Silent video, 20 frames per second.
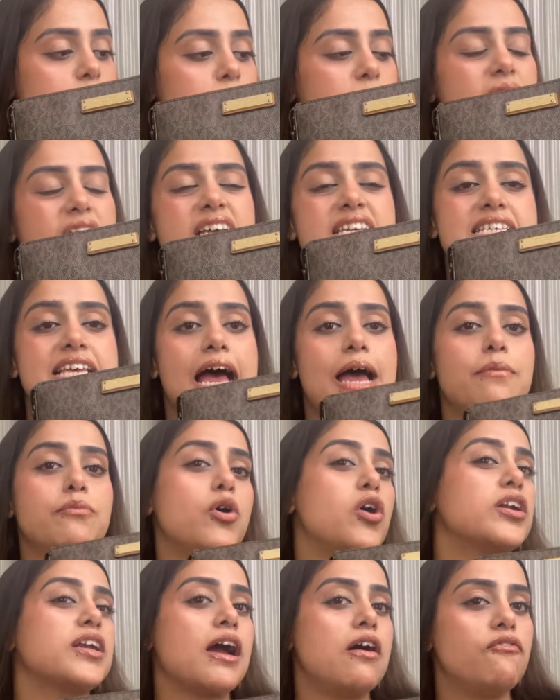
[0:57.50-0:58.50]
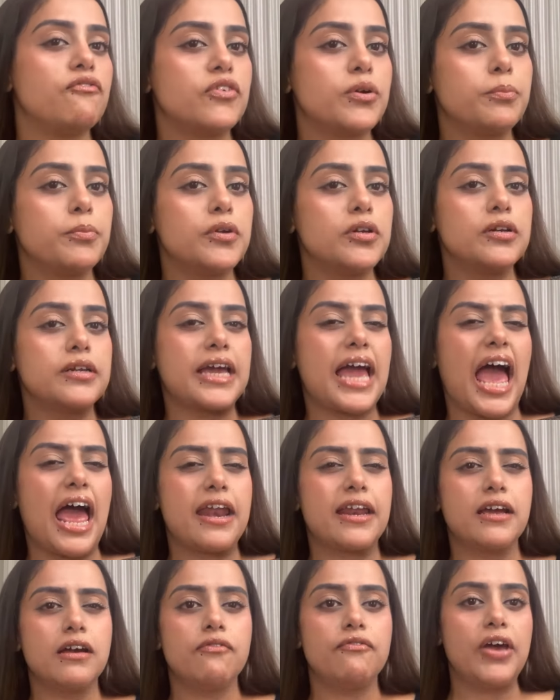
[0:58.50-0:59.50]
because I'm not comfortable
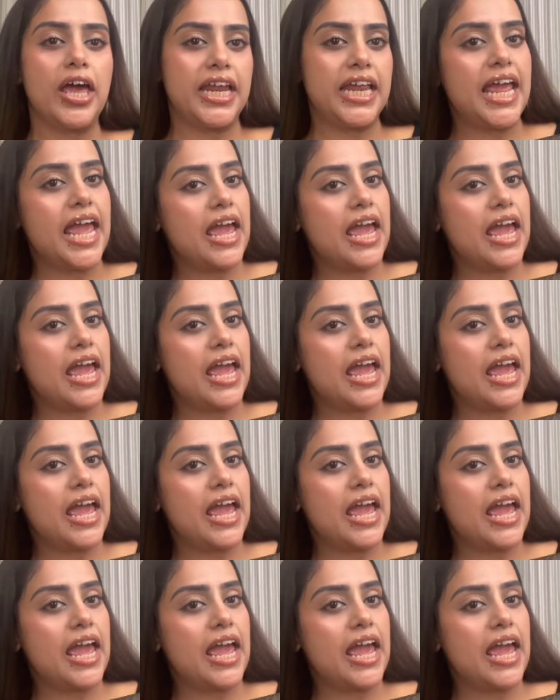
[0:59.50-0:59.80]
carrying a very